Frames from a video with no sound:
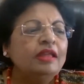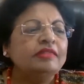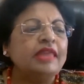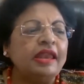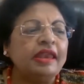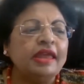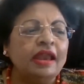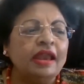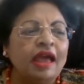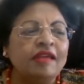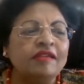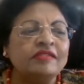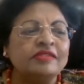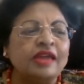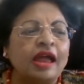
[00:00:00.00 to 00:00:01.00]
They
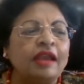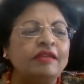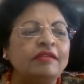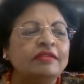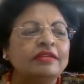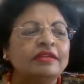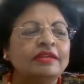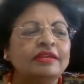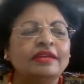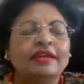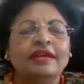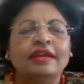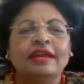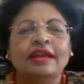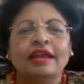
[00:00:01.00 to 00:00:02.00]
realized that
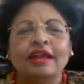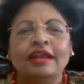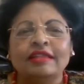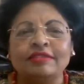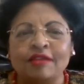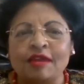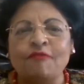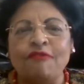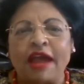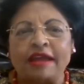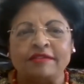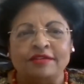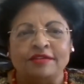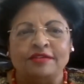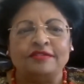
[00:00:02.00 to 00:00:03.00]
3
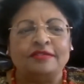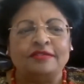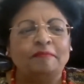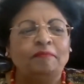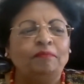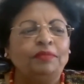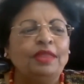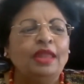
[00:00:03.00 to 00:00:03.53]
factors.